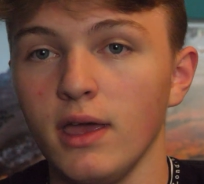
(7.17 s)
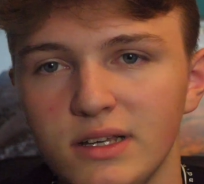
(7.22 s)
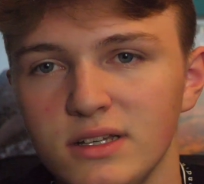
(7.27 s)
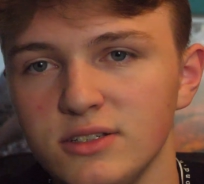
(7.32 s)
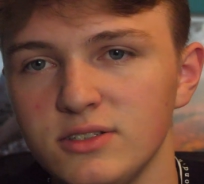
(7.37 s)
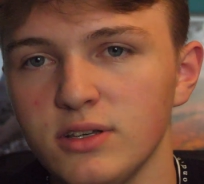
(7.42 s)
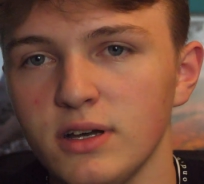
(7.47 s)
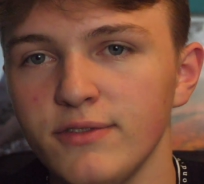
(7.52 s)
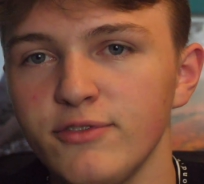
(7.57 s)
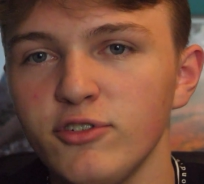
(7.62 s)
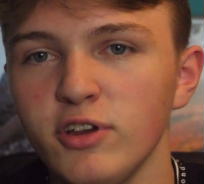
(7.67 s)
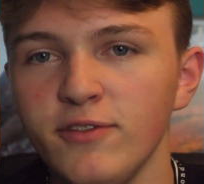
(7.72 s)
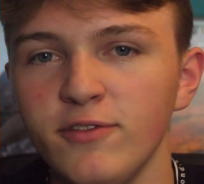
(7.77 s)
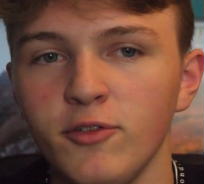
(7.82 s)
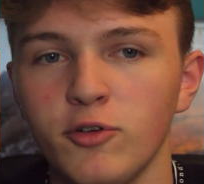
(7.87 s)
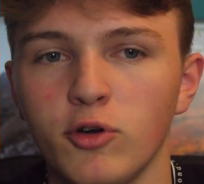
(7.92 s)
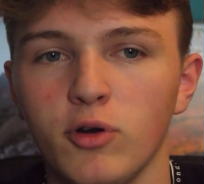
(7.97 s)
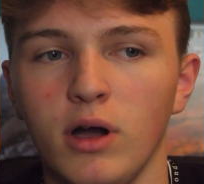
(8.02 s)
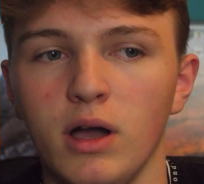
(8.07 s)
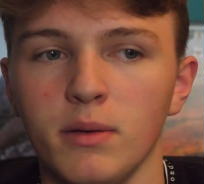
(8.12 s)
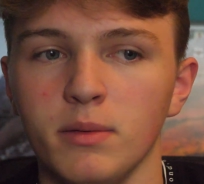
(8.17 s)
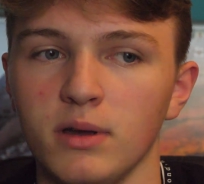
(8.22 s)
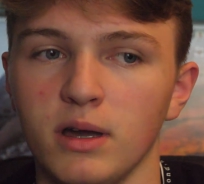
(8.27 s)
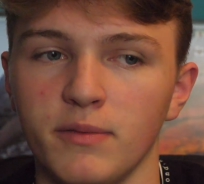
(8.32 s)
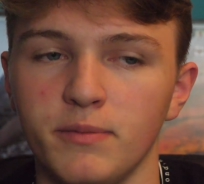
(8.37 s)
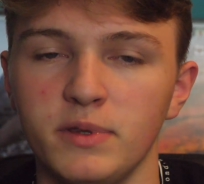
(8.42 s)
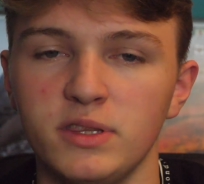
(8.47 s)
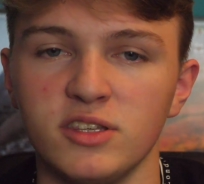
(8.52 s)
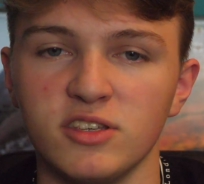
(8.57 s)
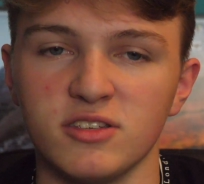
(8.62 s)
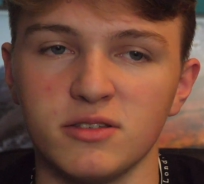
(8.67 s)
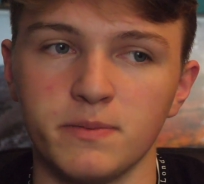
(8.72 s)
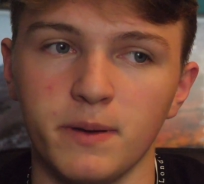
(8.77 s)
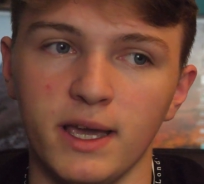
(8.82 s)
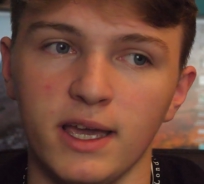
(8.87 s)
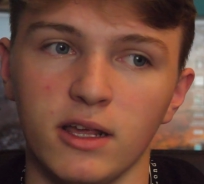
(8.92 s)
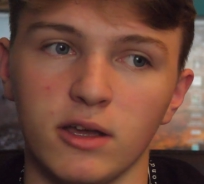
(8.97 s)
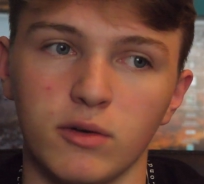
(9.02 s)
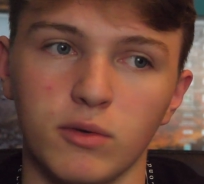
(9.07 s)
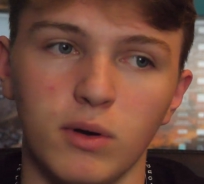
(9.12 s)
So I've travelled quite a bit. I've been to
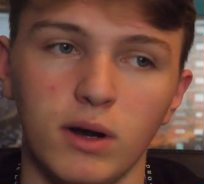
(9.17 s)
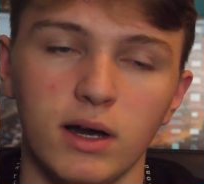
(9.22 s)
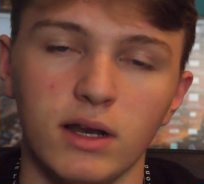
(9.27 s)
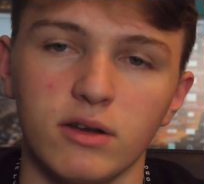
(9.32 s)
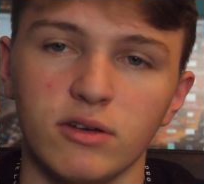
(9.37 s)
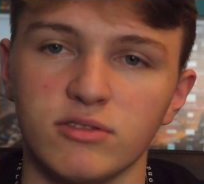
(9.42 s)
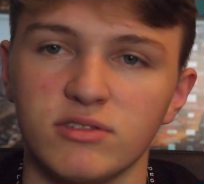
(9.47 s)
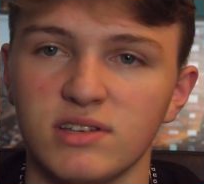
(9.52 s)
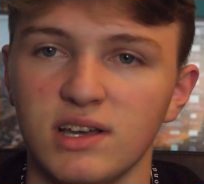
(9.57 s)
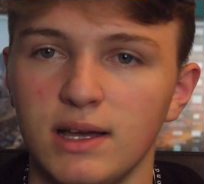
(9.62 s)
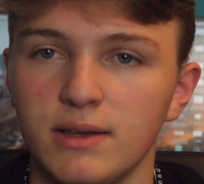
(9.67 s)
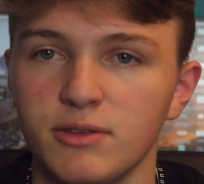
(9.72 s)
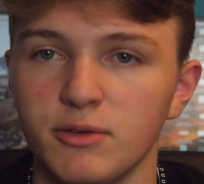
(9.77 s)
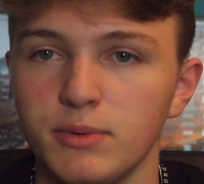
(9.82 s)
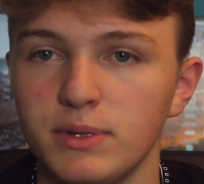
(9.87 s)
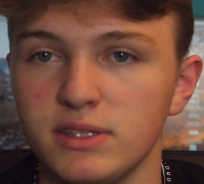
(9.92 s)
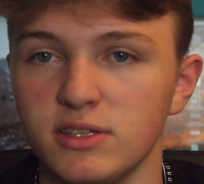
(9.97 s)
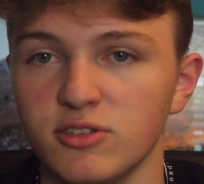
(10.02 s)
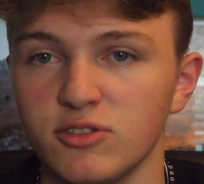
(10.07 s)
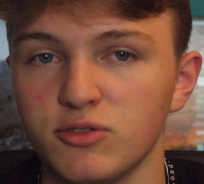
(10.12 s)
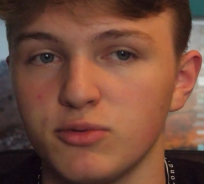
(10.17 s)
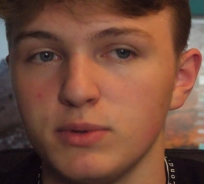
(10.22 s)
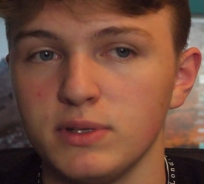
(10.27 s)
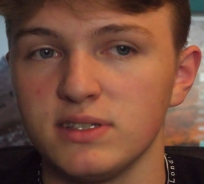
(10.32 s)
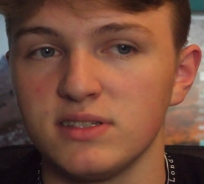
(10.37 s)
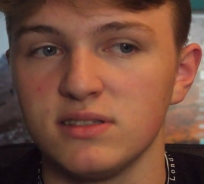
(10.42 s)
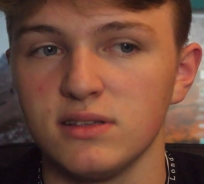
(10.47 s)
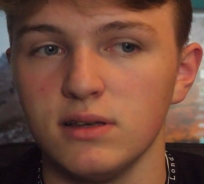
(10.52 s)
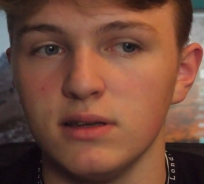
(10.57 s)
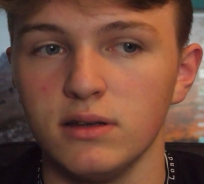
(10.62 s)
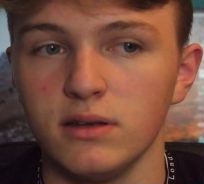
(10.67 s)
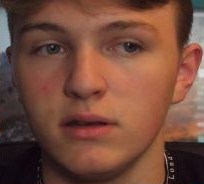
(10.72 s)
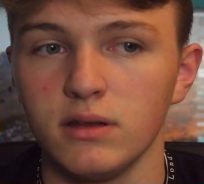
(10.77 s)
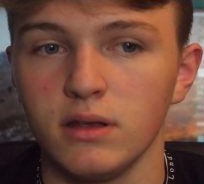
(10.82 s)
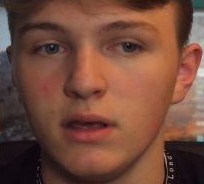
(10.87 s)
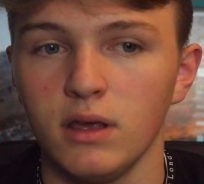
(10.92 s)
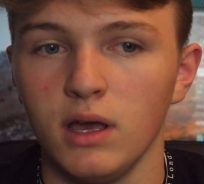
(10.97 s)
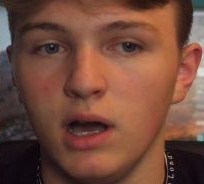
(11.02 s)
Spain quite a lot of times. I went to Switzerland.